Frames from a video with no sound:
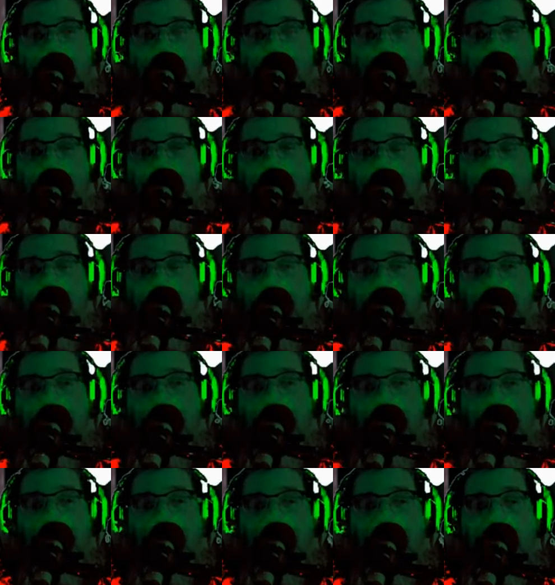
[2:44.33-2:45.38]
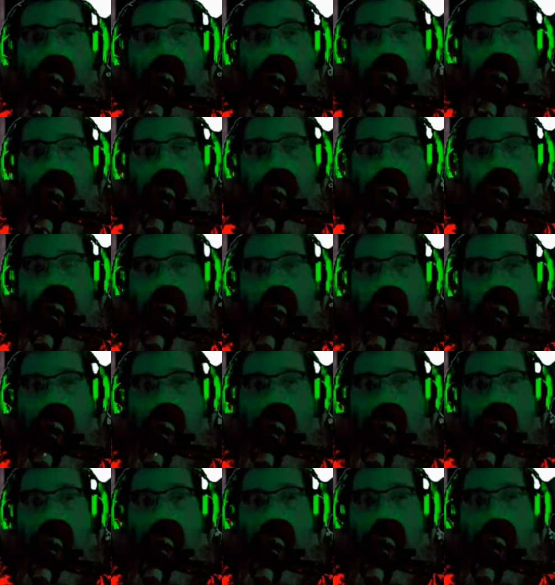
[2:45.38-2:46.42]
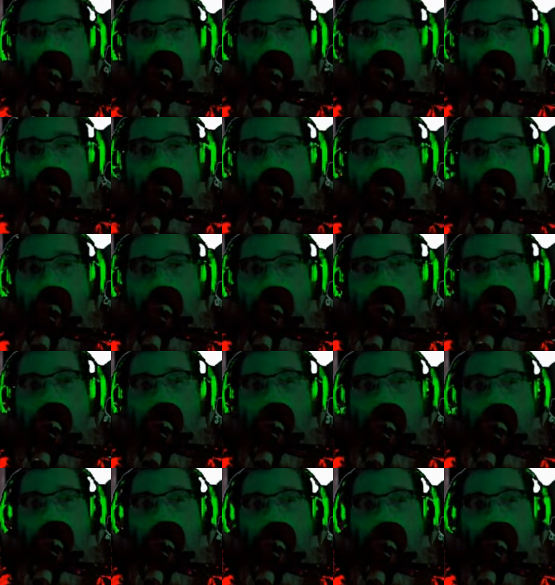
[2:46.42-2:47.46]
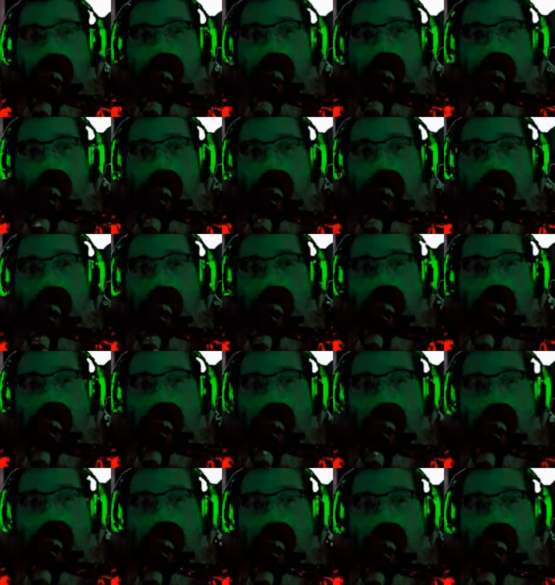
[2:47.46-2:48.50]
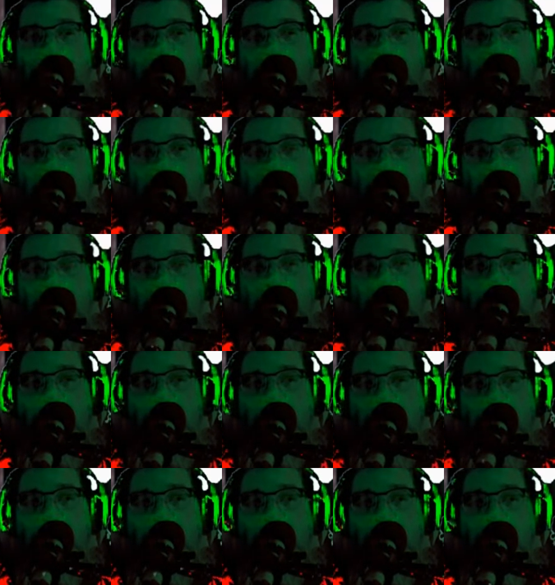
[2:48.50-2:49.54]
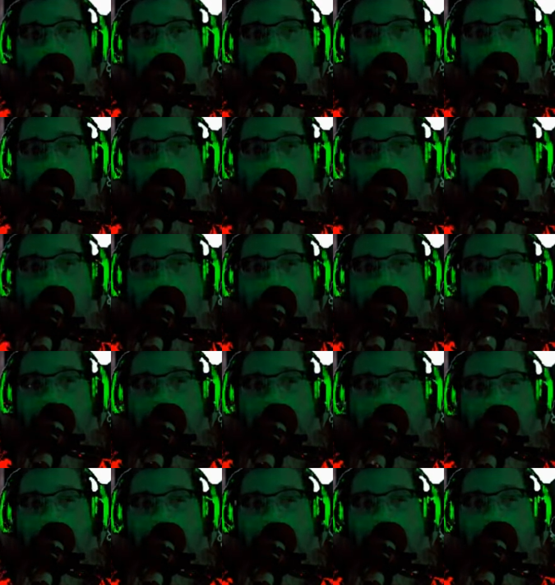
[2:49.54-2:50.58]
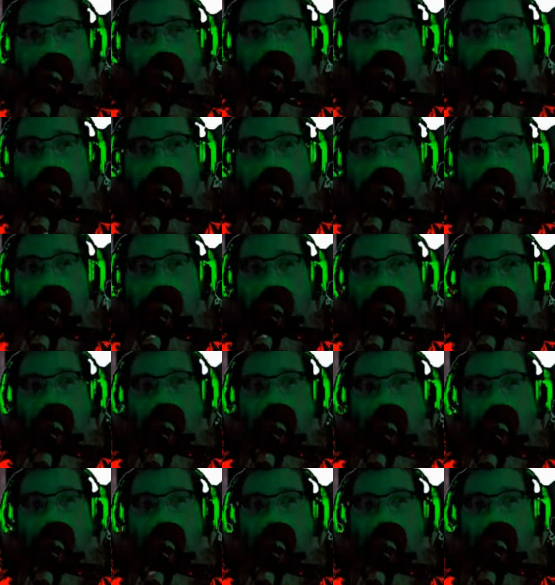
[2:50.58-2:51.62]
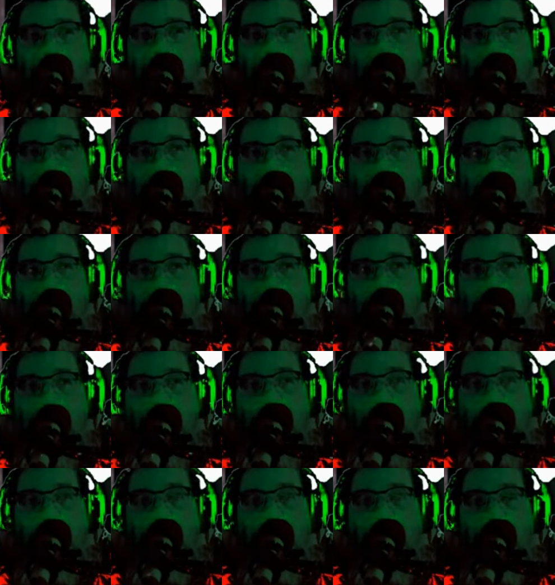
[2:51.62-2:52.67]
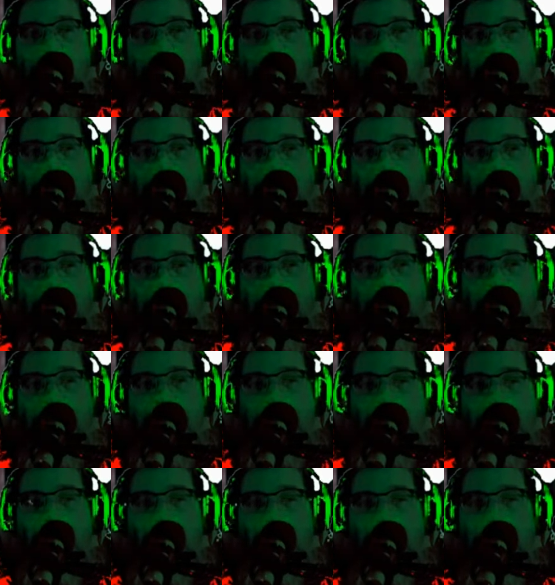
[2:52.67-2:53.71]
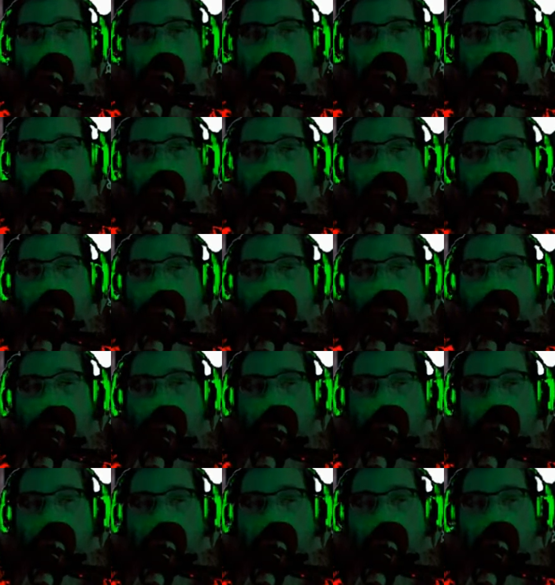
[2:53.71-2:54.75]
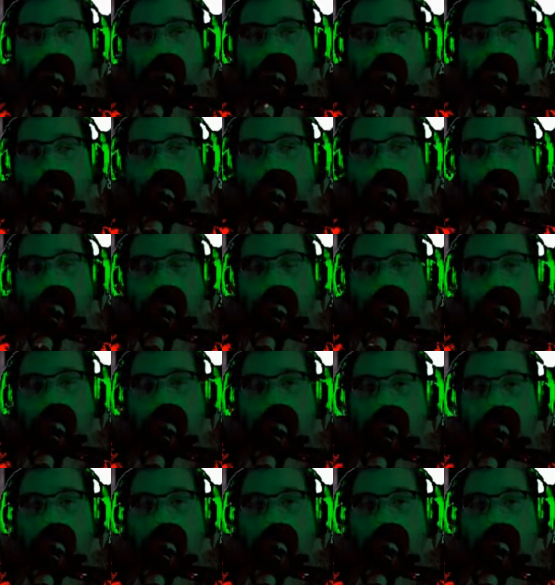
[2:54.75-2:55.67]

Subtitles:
I will say, ill-advised tactic of using social authoritarian code as weapons against your political enemies,